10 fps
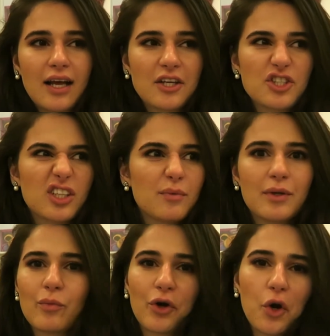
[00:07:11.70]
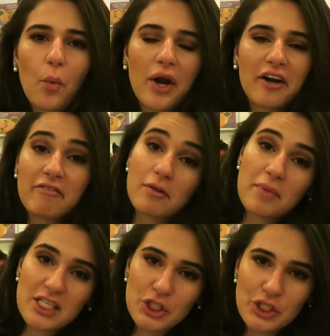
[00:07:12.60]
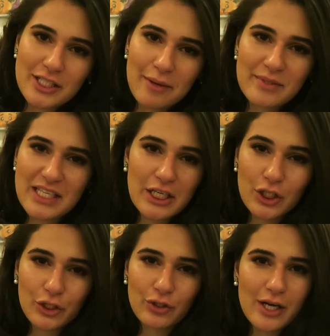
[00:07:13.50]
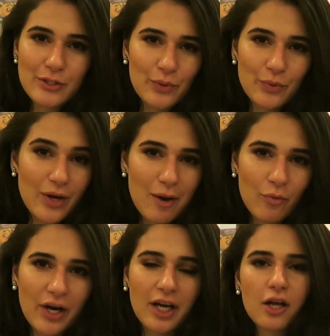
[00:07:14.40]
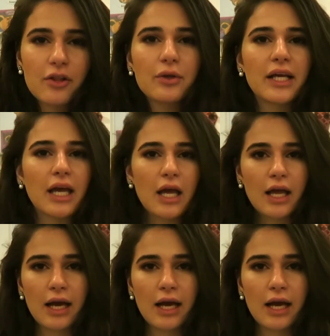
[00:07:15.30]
actually be more aware of the messages I'm sending across with what I'm wearing although like